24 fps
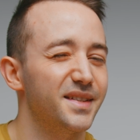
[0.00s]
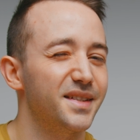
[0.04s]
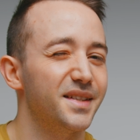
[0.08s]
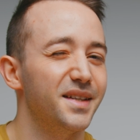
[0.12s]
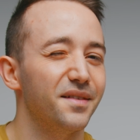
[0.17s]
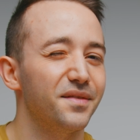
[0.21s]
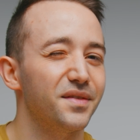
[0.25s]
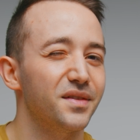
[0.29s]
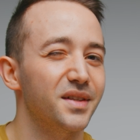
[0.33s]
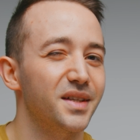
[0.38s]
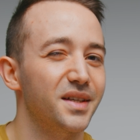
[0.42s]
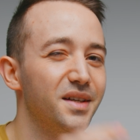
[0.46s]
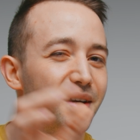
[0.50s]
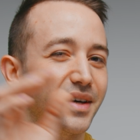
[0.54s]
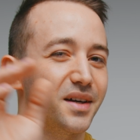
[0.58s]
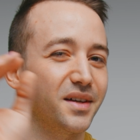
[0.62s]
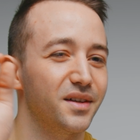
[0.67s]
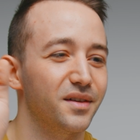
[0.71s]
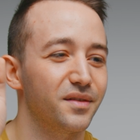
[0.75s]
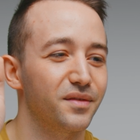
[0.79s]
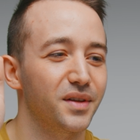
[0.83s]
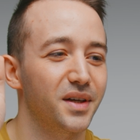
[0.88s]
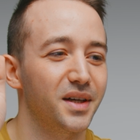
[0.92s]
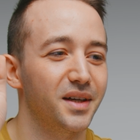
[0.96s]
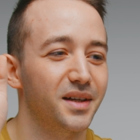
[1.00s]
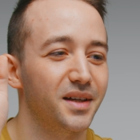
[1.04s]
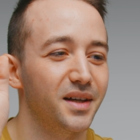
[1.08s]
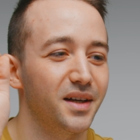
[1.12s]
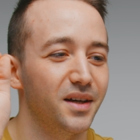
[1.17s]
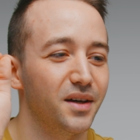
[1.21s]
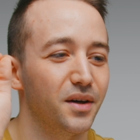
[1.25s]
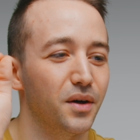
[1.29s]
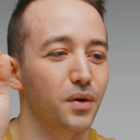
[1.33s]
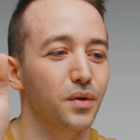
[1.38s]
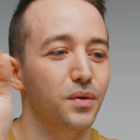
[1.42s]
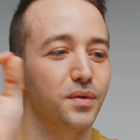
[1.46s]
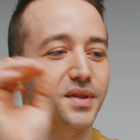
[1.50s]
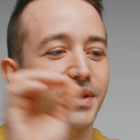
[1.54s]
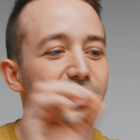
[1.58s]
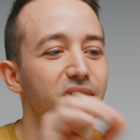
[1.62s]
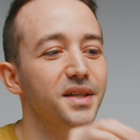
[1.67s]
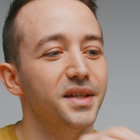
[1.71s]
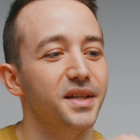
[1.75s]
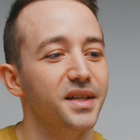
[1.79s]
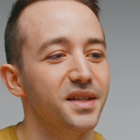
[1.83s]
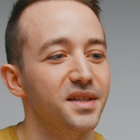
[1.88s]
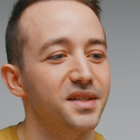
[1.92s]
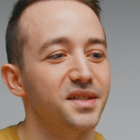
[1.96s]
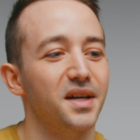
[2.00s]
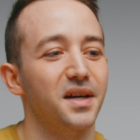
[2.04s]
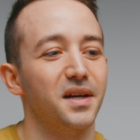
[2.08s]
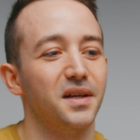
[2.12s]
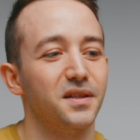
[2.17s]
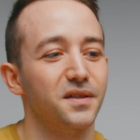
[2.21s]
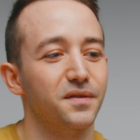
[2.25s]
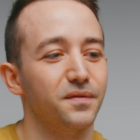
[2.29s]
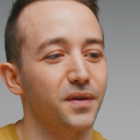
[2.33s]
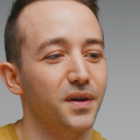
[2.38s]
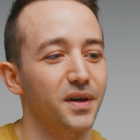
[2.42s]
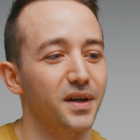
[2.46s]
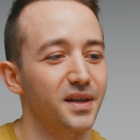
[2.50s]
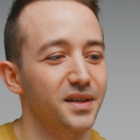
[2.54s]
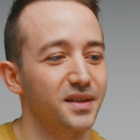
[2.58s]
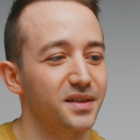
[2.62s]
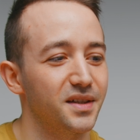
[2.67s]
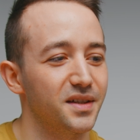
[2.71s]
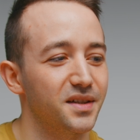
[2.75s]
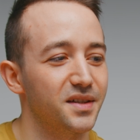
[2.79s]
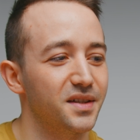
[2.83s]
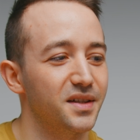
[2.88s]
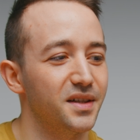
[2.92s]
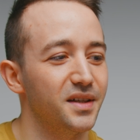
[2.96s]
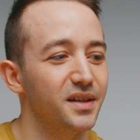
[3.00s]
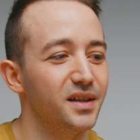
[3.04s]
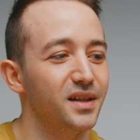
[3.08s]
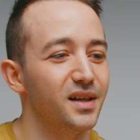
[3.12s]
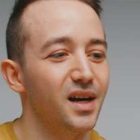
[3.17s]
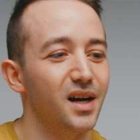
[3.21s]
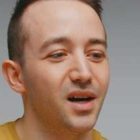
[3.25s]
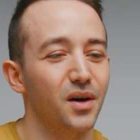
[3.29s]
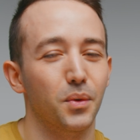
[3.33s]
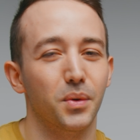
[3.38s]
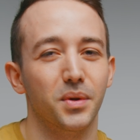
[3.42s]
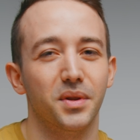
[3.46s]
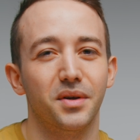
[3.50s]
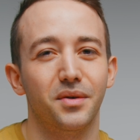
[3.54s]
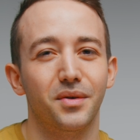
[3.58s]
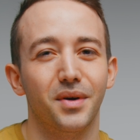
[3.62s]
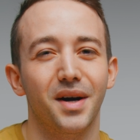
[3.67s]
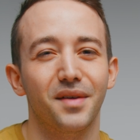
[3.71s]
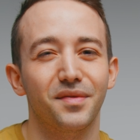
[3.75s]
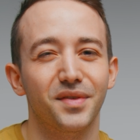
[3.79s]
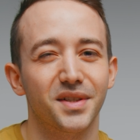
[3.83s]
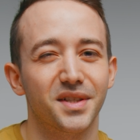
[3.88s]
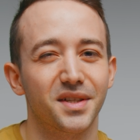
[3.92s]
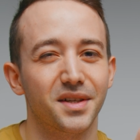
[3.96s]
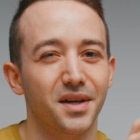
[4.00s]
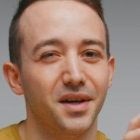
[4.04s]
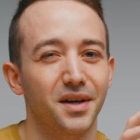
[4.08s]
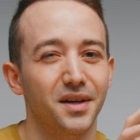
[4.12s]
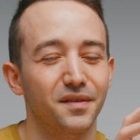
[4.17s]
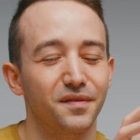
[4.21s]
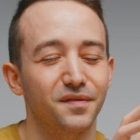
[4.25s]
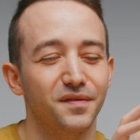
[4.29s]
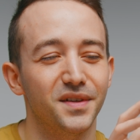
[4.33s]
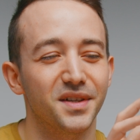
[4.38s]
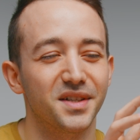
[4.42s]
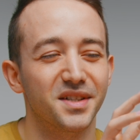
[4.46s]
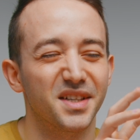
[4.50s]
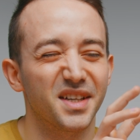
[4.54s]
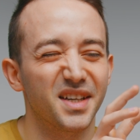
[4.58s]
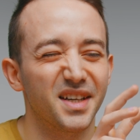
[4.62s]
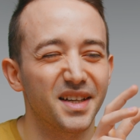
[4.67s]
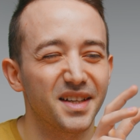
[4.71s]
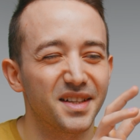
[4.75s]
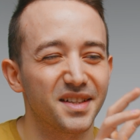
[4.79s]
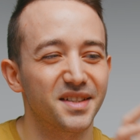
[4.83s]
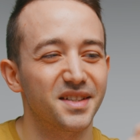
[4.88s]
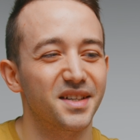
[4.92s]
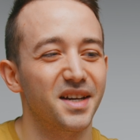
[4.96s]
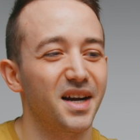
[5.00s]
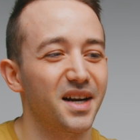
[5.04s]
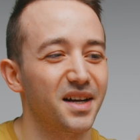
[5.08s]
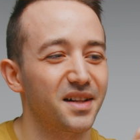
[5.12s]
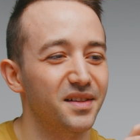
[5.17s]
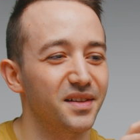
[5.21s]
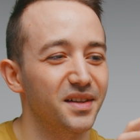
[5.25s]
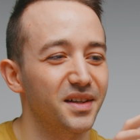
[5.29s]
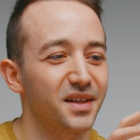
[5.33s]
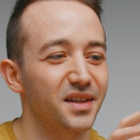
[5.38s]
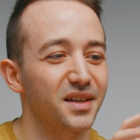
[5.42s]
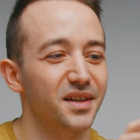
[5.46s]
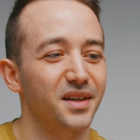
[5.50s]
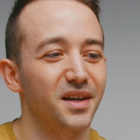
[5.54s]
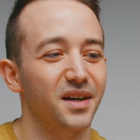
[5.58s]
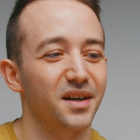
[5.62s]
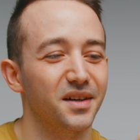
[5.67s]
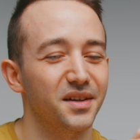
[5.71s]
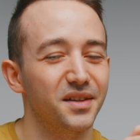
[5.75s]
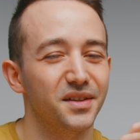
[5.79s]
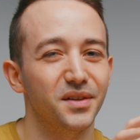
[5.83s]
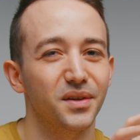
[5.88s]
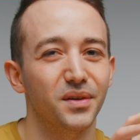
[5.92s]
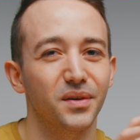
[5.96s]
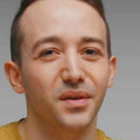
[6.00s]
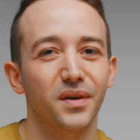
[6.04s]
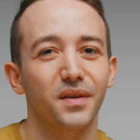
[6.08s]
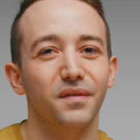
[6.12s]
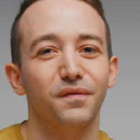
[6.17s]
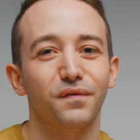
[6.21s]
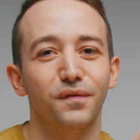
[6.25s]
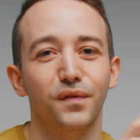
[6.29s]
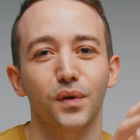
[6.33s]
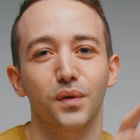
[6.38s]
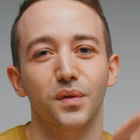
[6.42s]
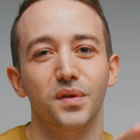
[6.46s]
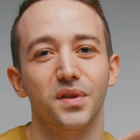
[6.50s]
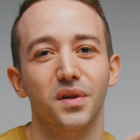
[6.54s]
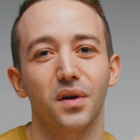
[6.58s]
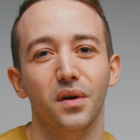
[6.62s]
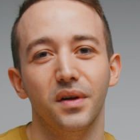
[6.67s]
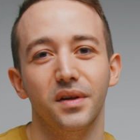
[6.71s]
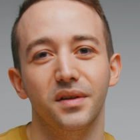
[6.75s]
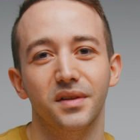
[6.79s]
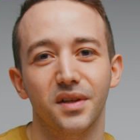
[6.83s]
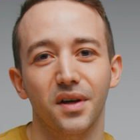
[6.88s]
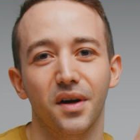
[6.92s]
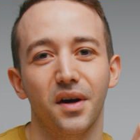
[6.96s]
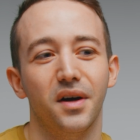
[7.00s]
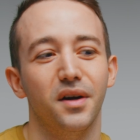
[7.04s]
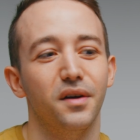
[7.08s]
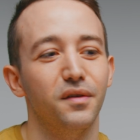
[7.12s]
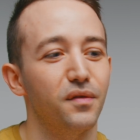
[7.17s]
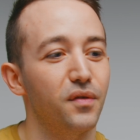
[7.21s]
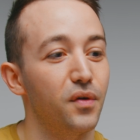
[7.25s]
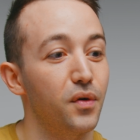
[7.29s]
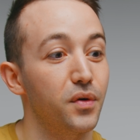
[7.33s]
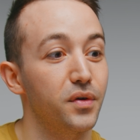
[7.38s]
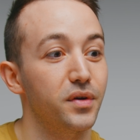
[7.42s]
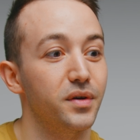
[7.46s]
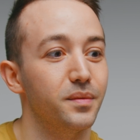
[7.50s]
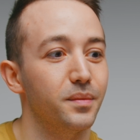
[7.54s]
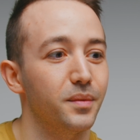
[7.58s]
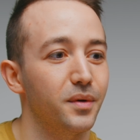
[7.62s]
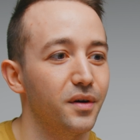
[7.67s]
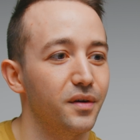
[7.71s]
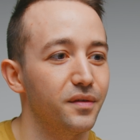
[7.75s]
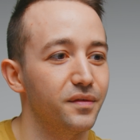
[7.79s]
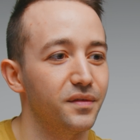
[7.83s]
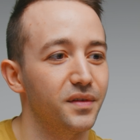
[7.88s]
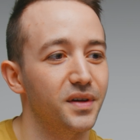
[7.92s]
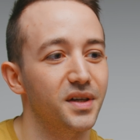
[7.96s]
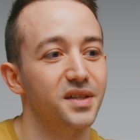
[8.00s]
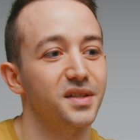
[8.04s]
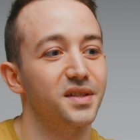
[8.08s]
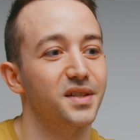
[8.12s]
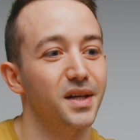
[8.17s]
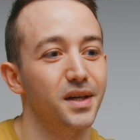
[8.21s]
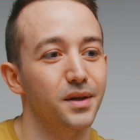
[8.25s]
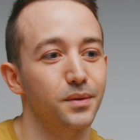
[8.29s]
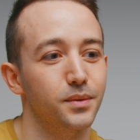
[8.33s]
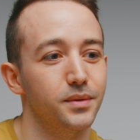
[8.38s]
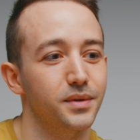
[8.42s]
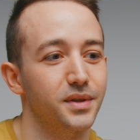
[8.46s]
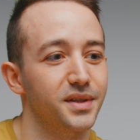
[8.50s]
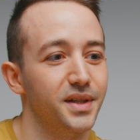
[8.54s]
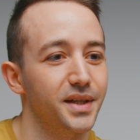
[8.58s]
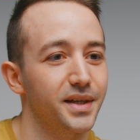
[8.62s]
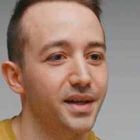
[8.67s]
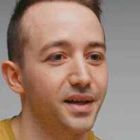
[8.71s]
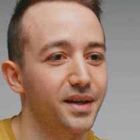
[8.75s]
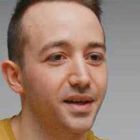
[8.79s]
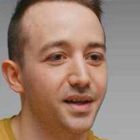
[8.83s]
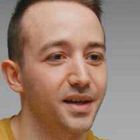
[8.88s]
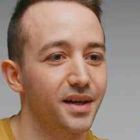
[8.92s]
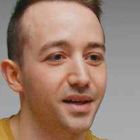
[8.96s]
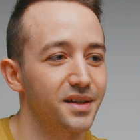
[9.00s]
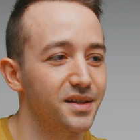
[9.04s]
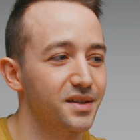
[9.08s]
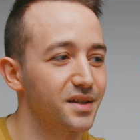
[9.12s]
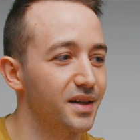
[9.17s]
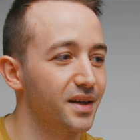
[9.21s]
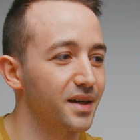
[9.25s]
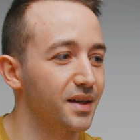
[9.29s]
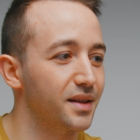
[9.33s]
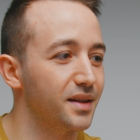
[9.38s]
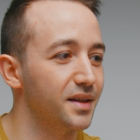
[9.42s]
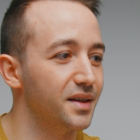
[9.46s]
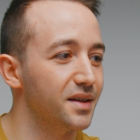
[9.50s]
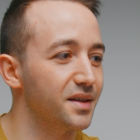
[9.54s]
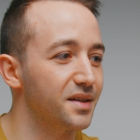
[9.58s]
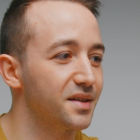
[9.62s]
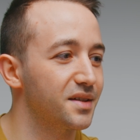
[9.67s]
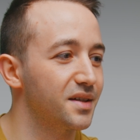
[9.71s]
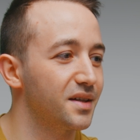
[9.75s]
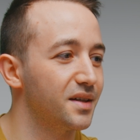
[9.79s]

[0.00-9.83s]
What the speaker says: definitely kind of like OCD satisfying to see when the graphics card fits exactly, it fills the entire volume of a sandwich layout case like this.